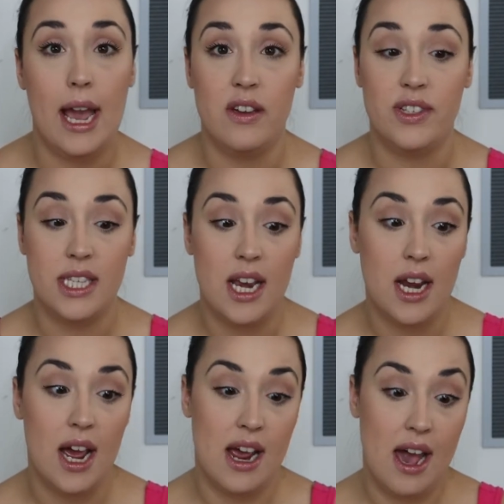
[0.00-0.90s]
I've said
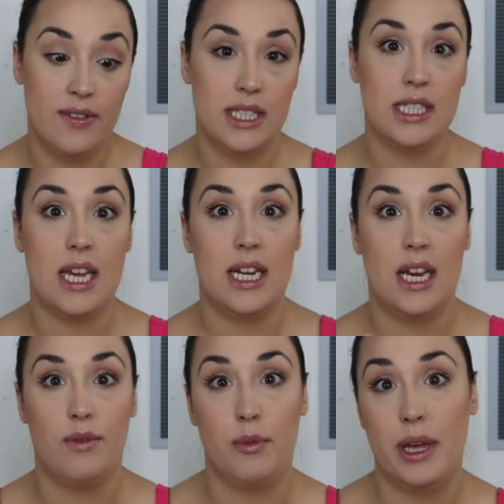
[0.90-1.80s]
it. I haven't said it.
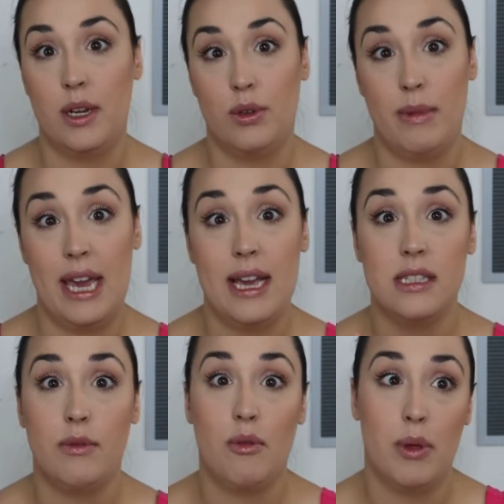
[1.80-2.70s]
I've applied it with my
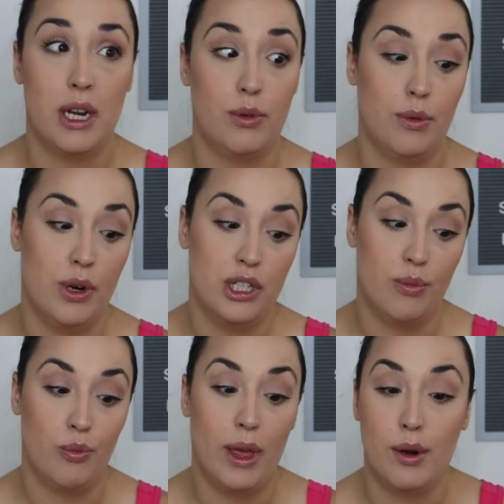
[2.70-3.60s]
hands. I've applied it with a brush.
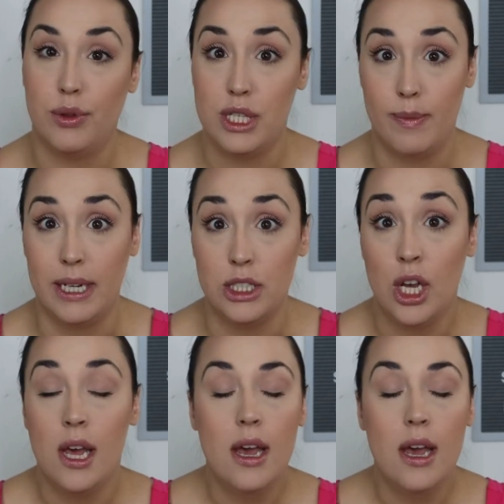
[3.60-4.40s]
I've applied it with a sponge.